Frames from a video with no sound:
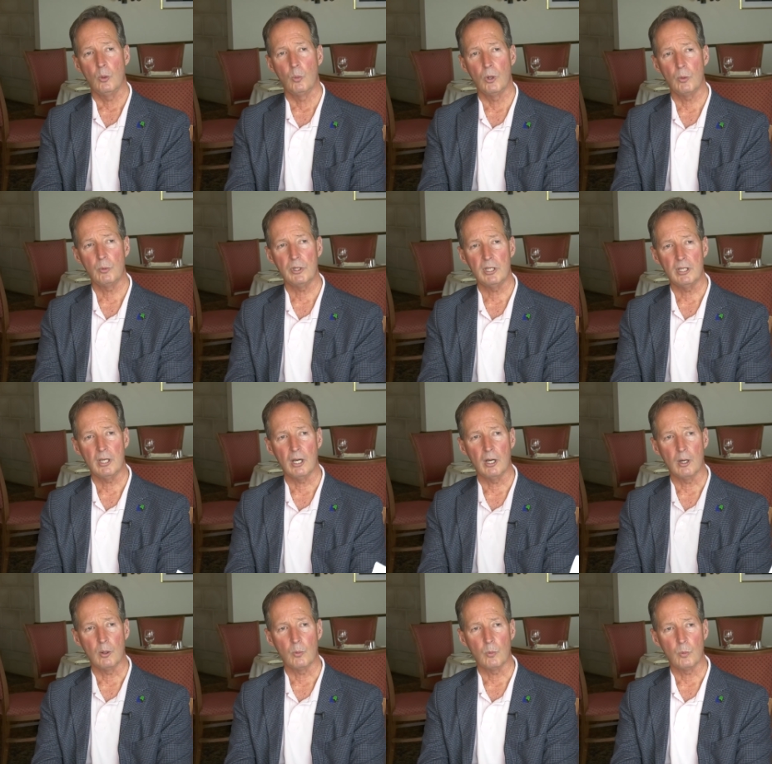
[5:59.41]
What we
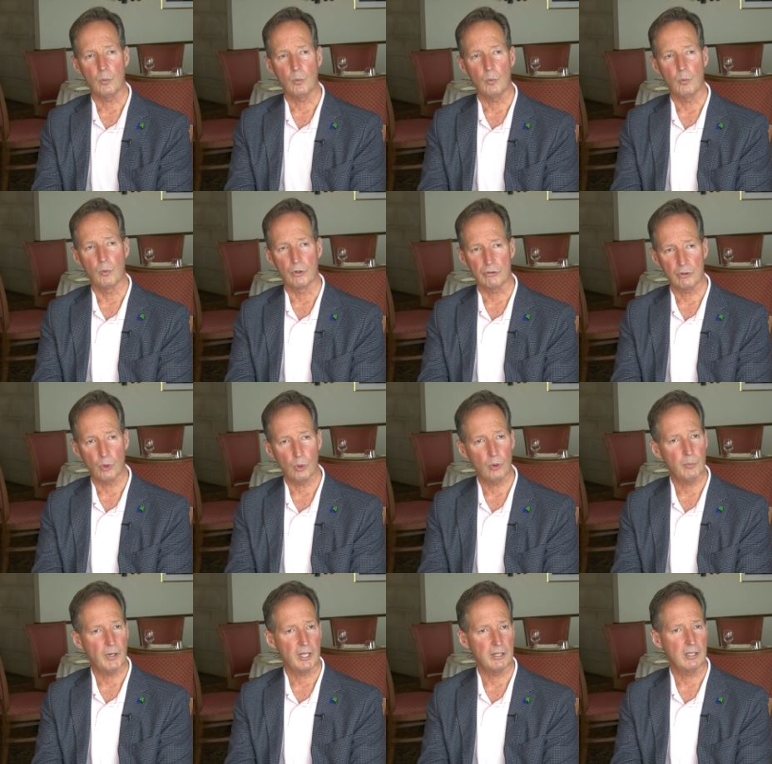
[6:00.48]
uh, we're
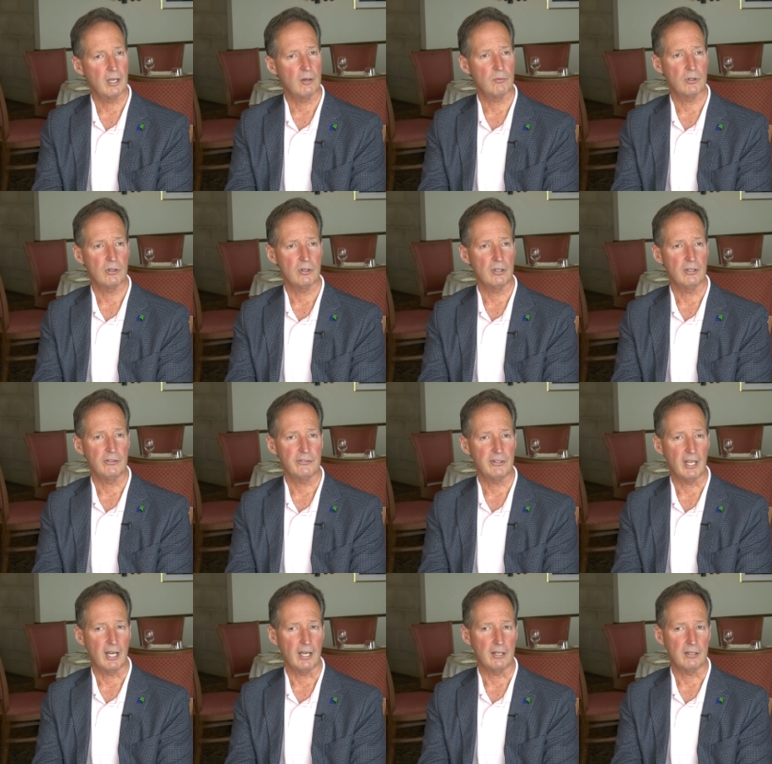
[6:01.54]
told by the governor is
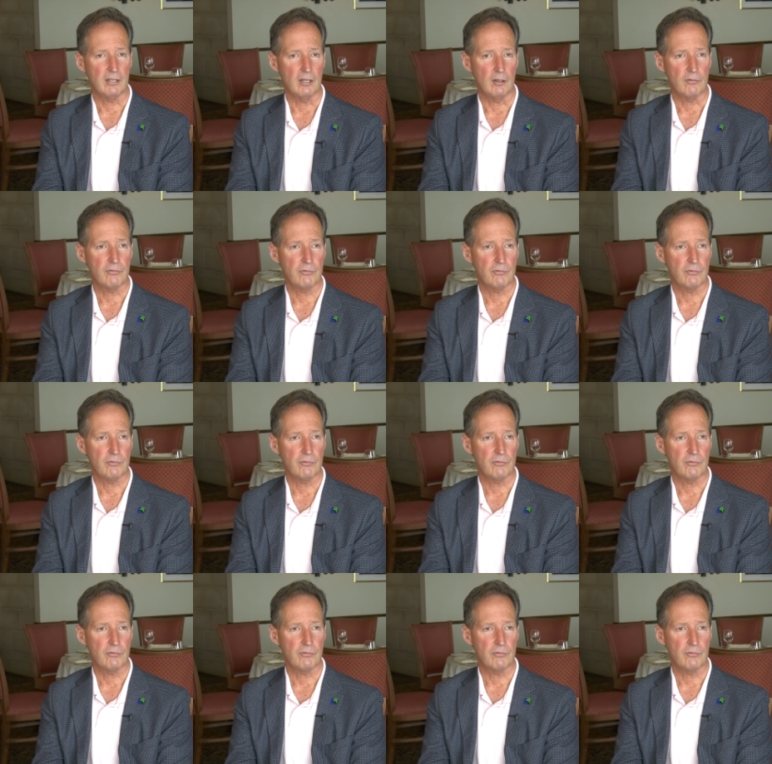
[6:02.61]
that uh,